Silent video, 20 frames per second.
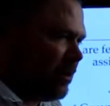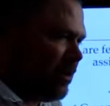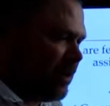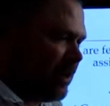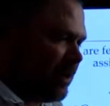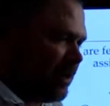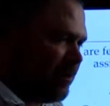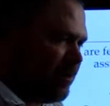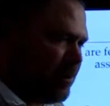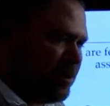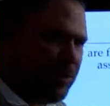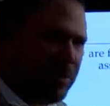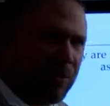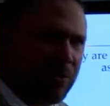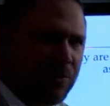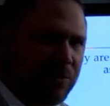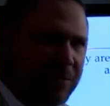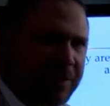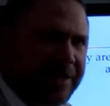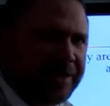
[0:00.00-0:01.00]
The
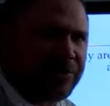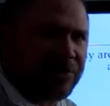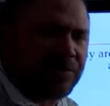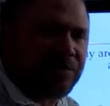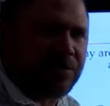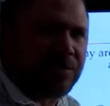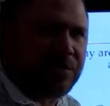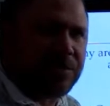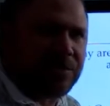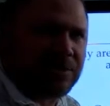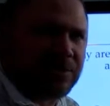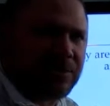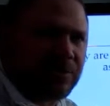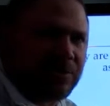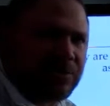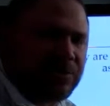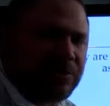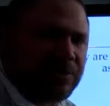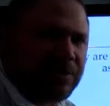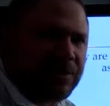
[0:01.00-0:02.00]
whole nature versus
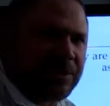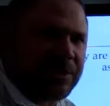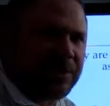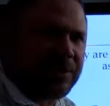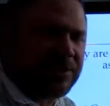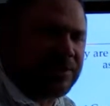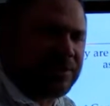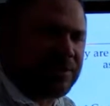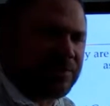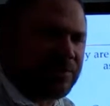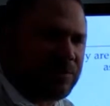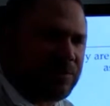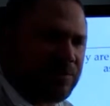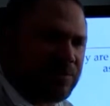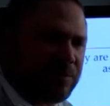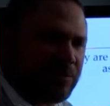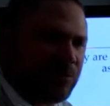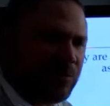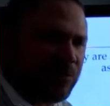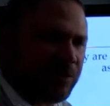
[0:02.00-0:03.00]
nurture thing, this seems to
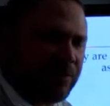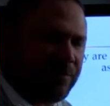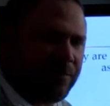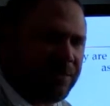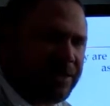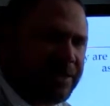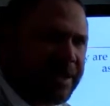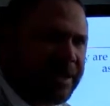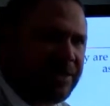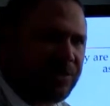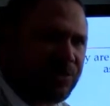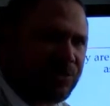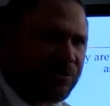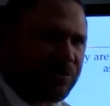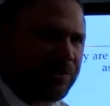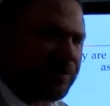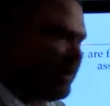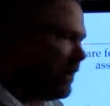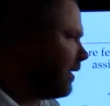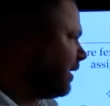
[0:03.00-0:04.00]
be more of a nature
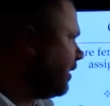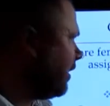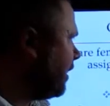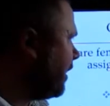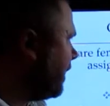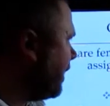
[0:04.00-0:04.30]
thing.